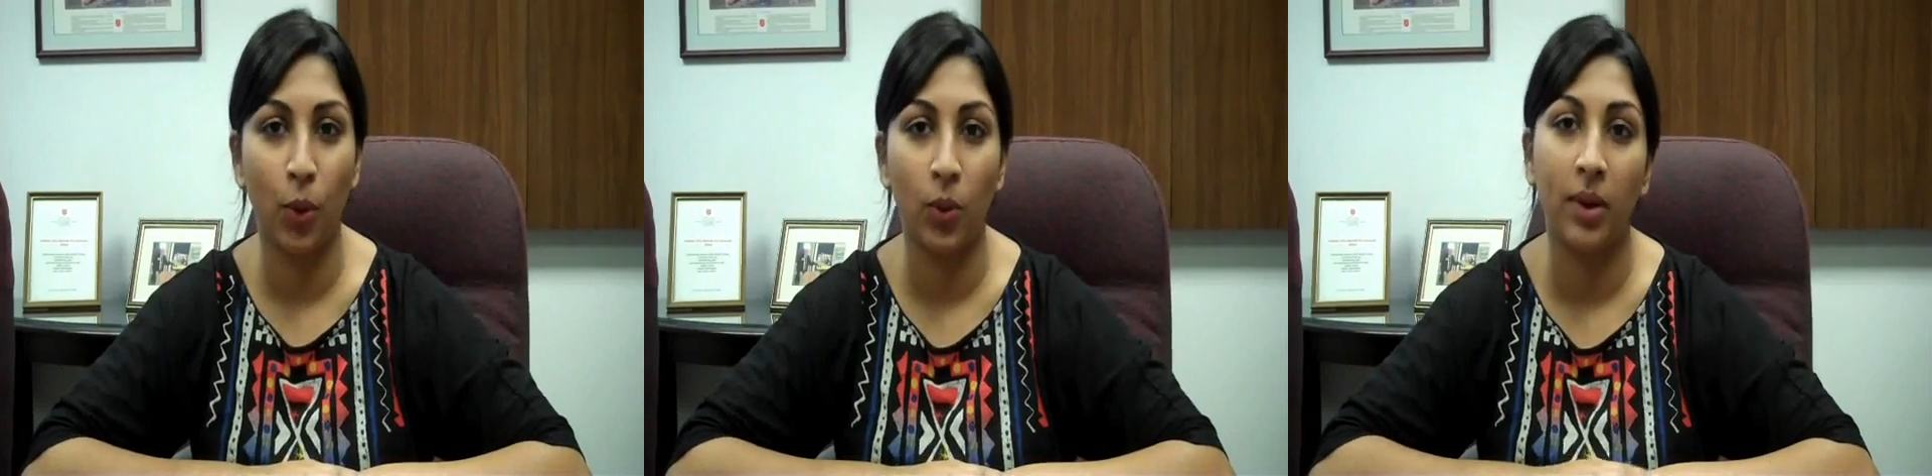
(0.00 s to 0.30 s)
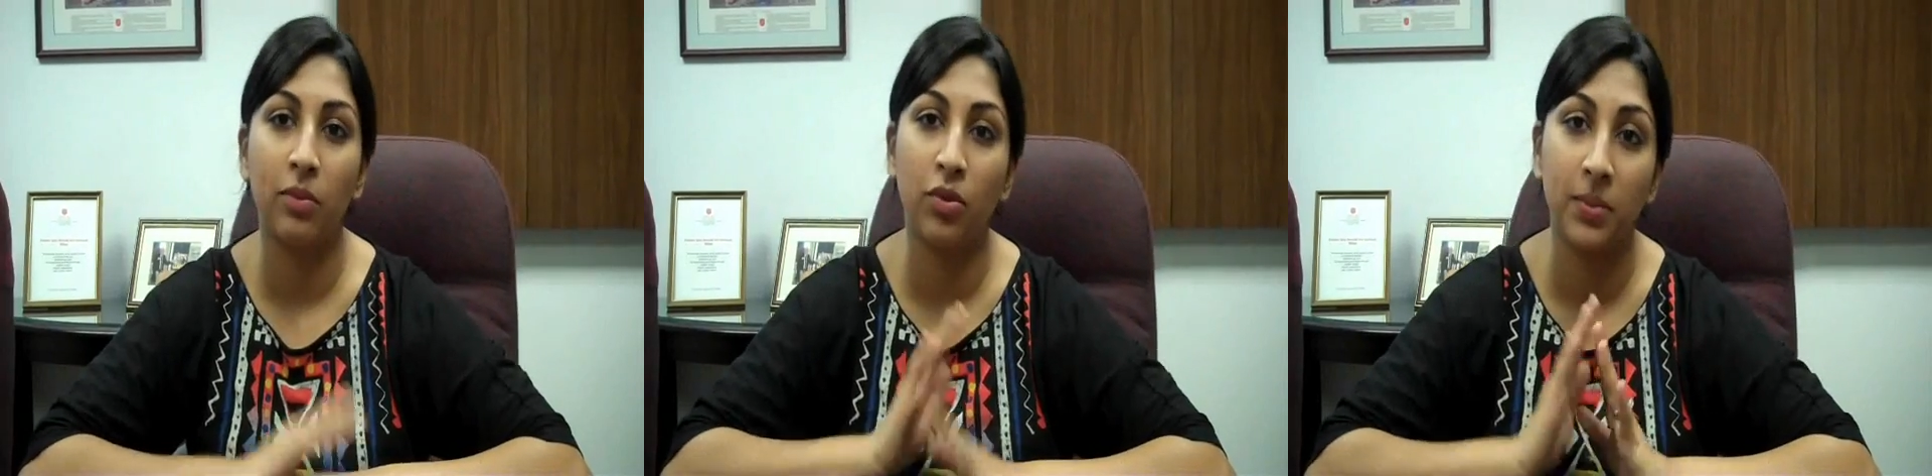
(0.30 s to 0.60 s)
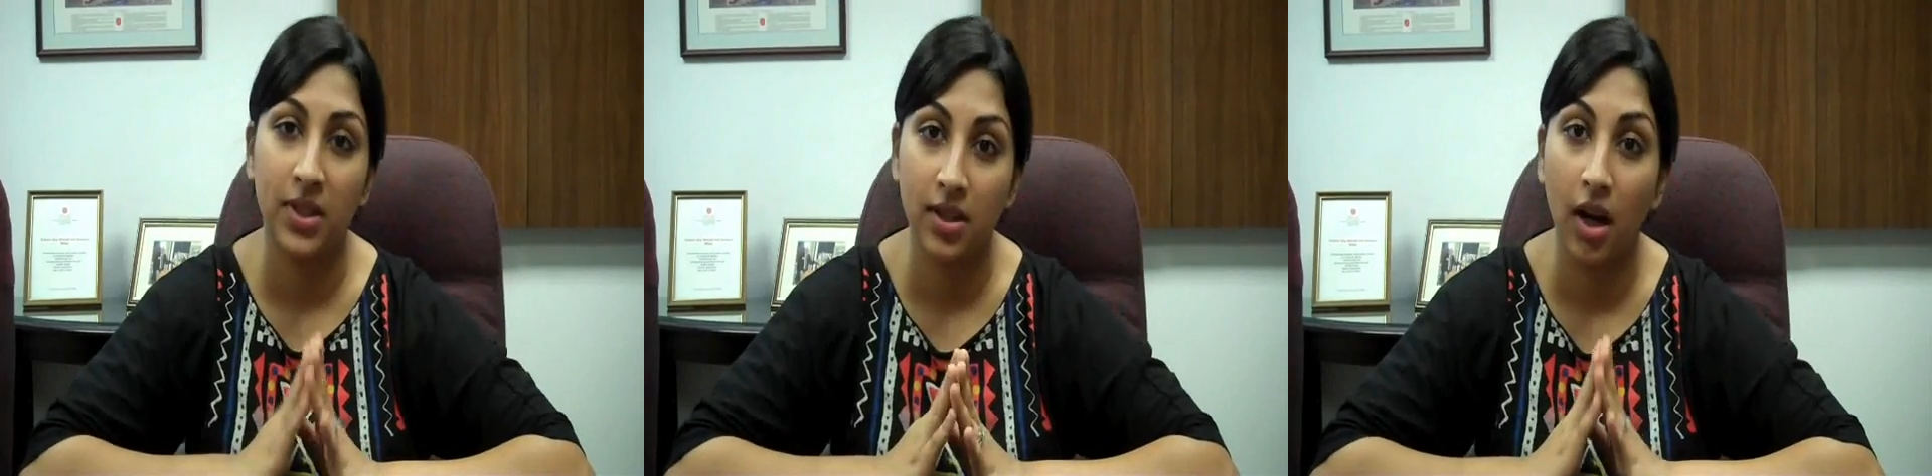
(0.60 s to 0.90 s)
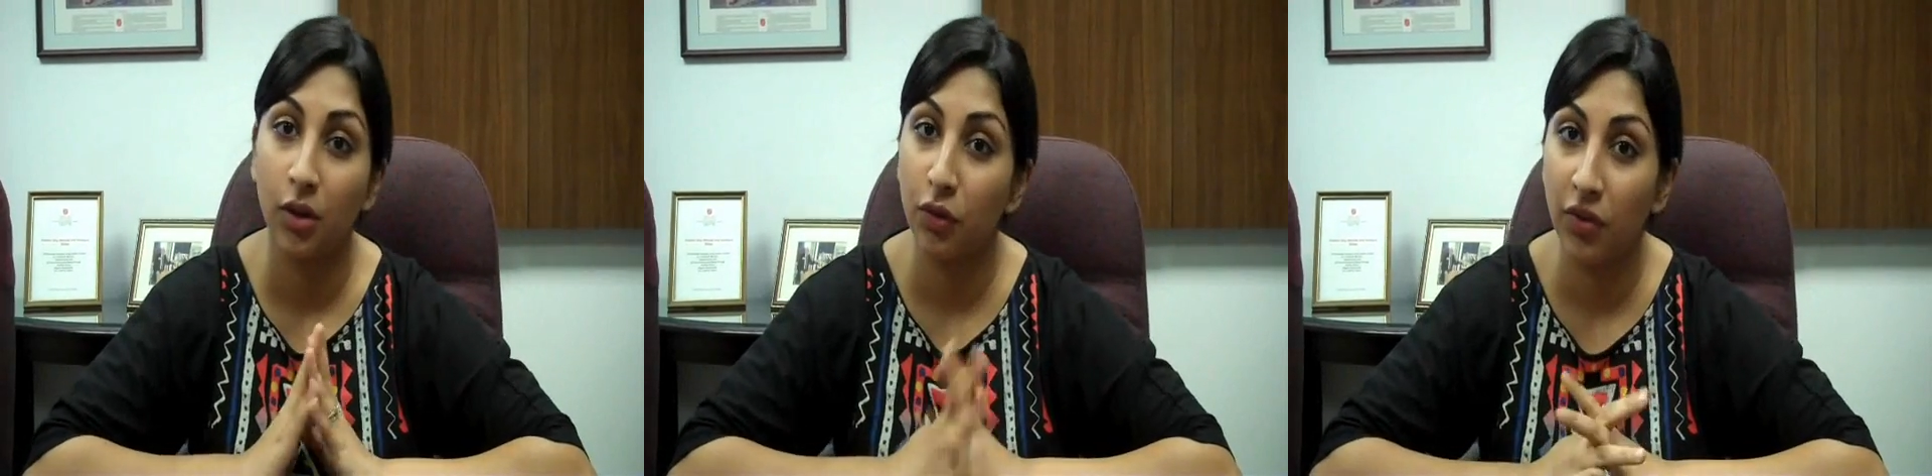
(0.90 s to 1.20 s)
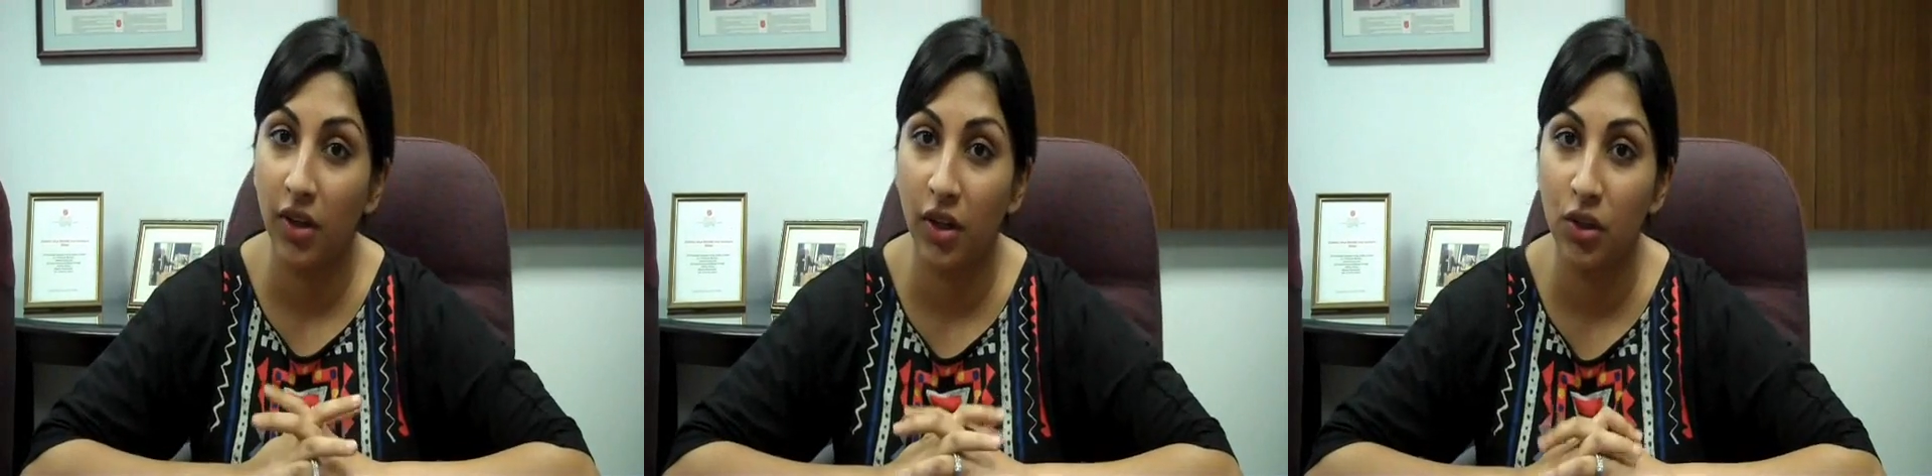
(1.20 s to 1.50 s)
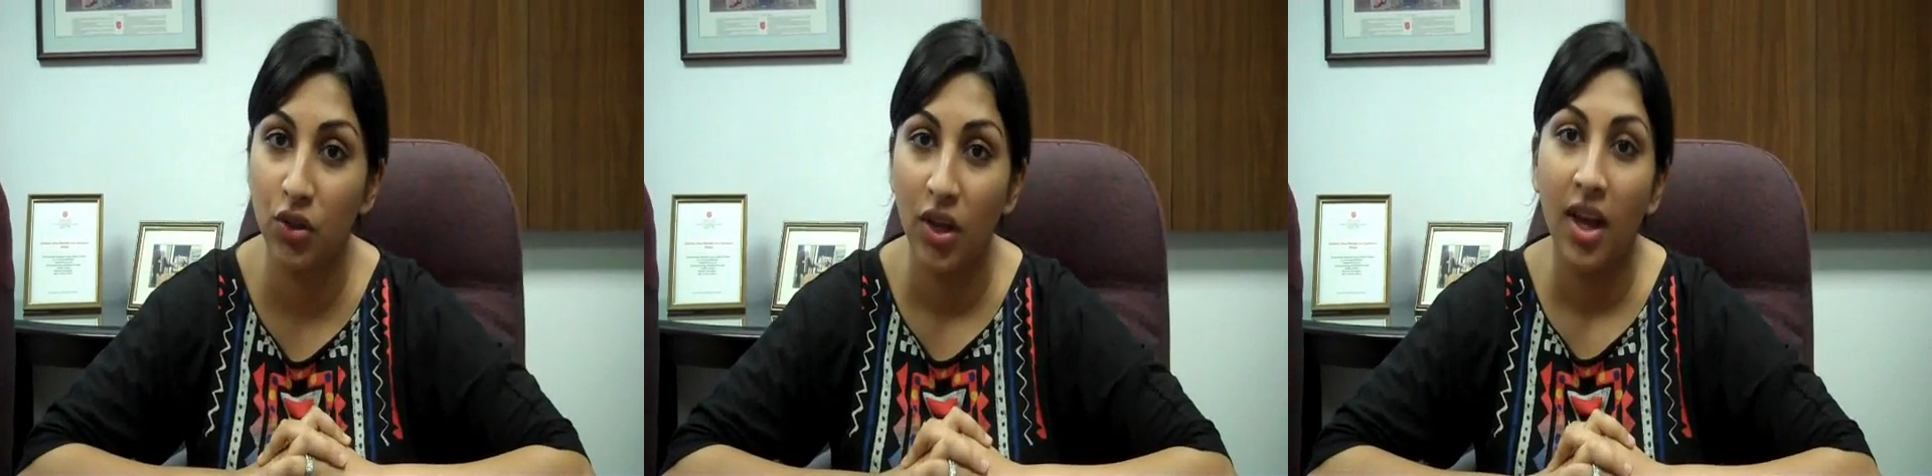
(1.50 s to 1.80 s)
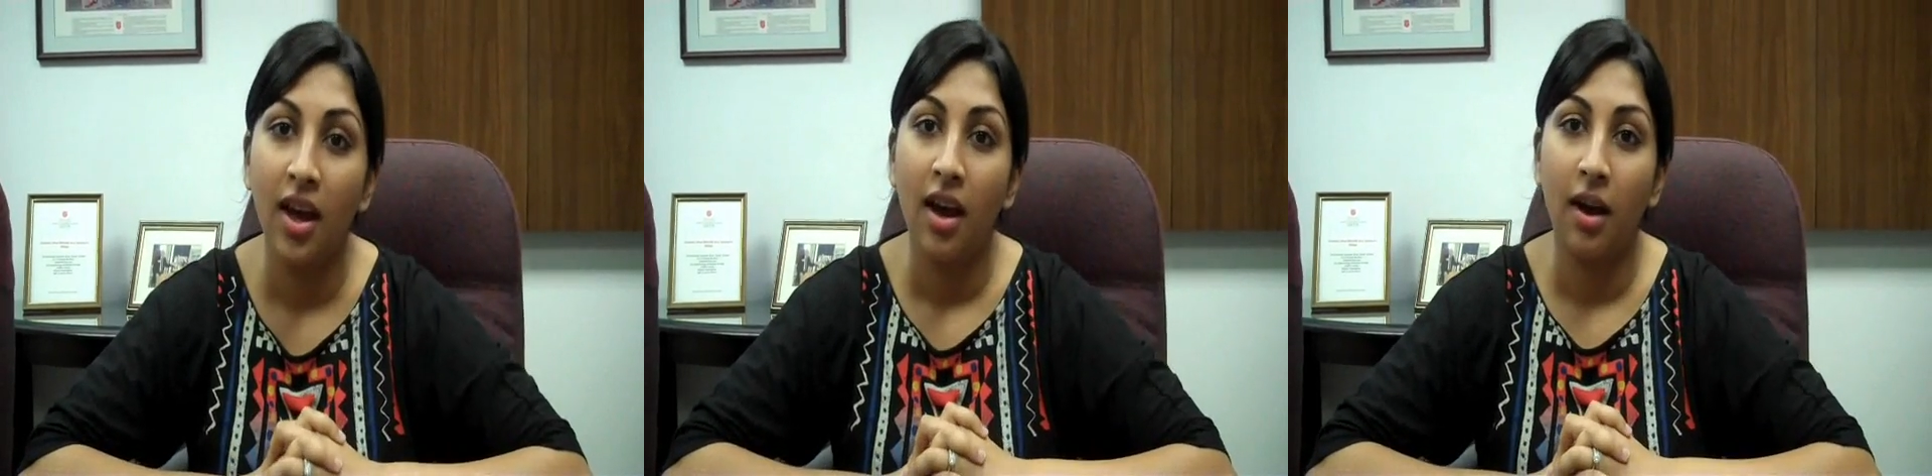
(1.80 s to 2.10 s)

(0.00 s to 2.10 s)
program from start to finish,